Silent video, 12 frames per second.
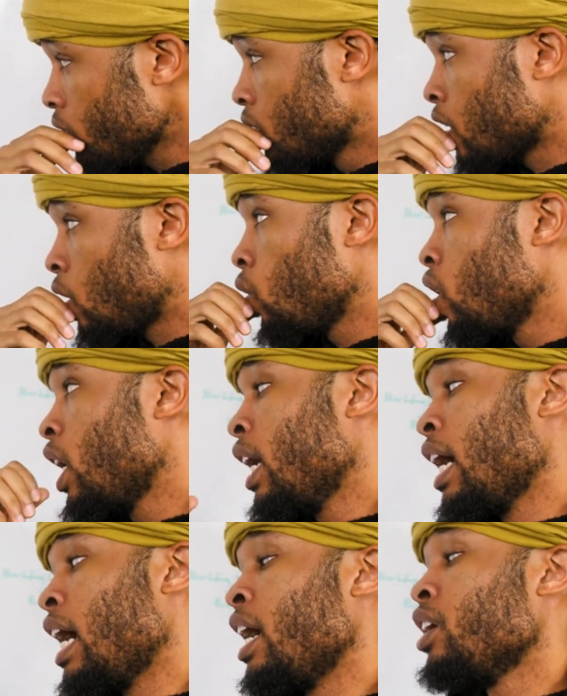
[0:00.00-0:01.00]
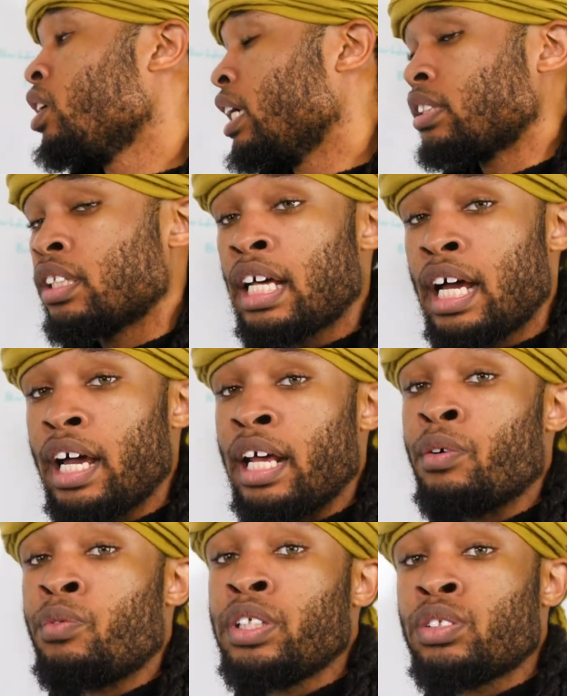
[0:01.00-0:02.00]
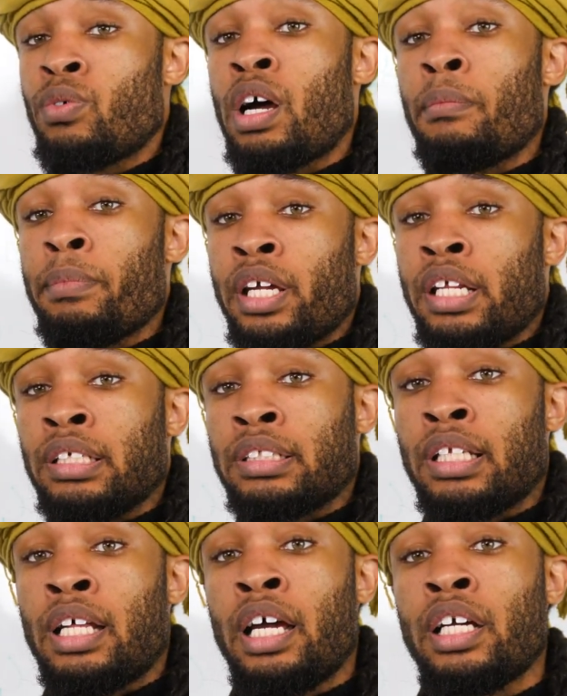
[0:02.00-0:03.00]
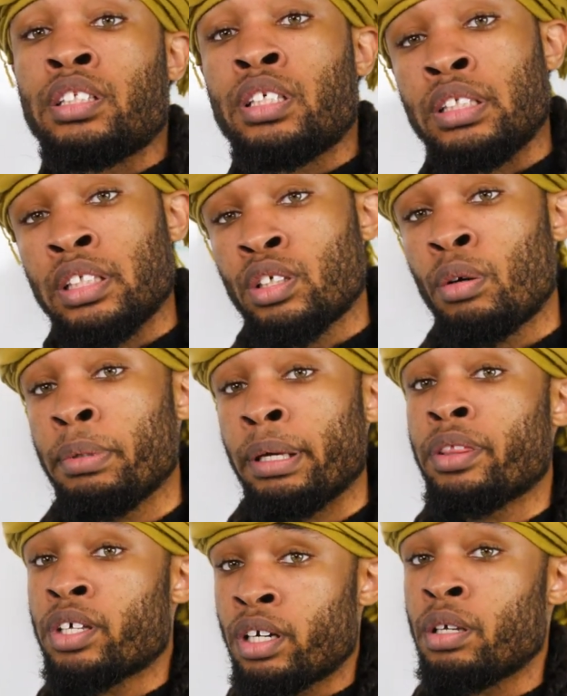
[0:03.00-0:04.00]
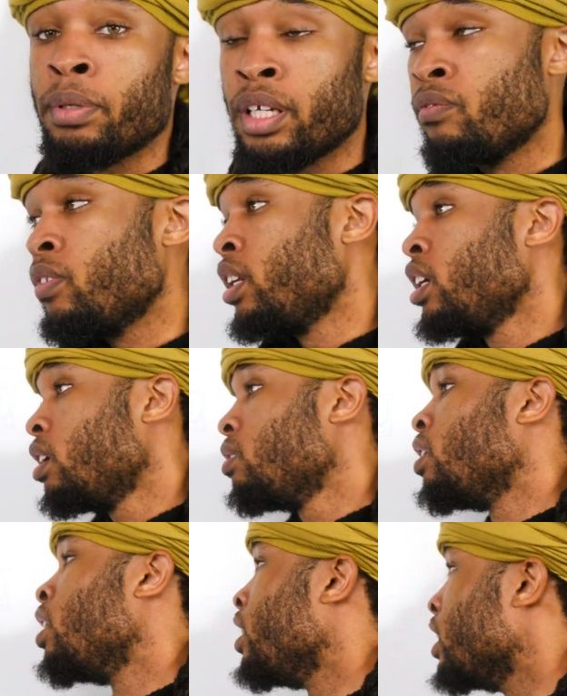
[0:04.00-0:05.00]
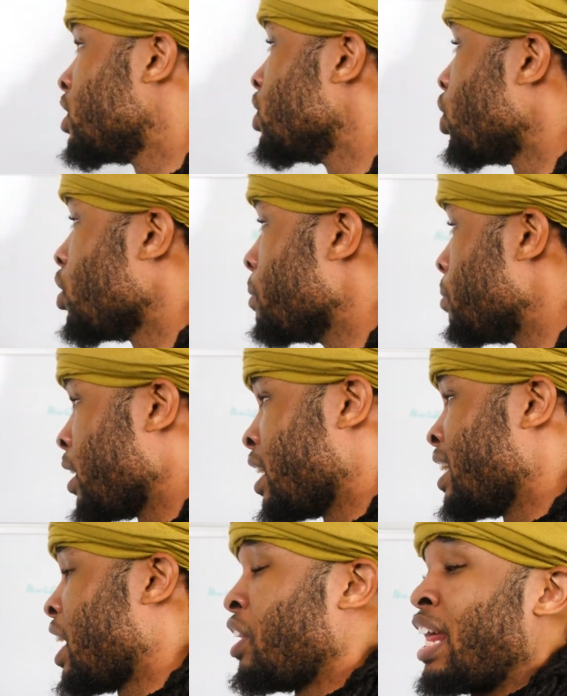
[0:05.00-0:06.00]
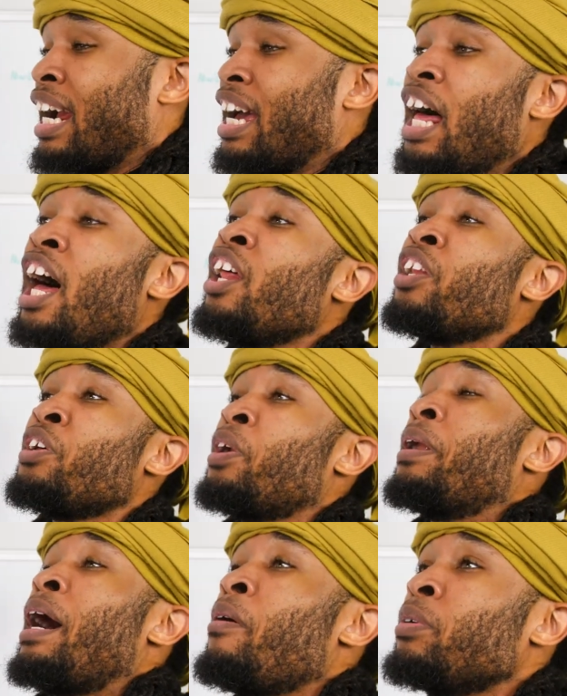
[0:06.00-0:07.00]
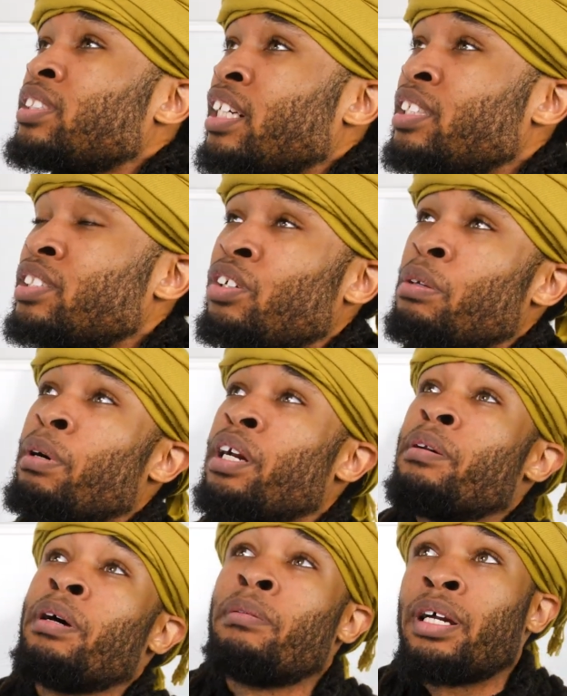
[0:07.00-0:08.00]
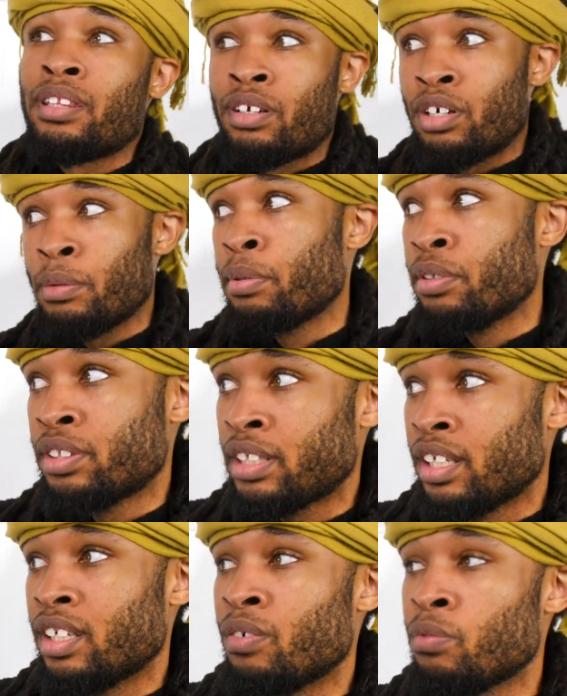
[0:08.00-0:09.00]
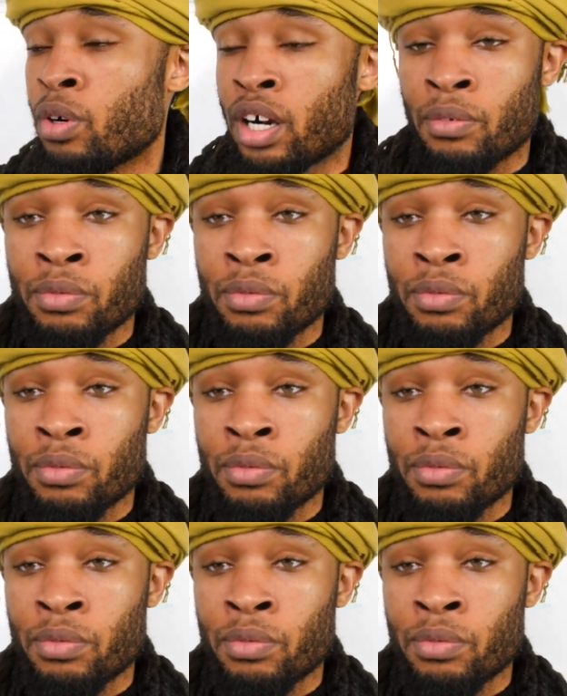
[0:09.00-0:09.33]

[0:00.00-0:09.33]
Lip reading: So I know that's a lot. And the reason why I'm making this a lot is because it's going to be a 30-minute video. And this is only breaking down like a little, I would say this is only breaking down like 30% of what I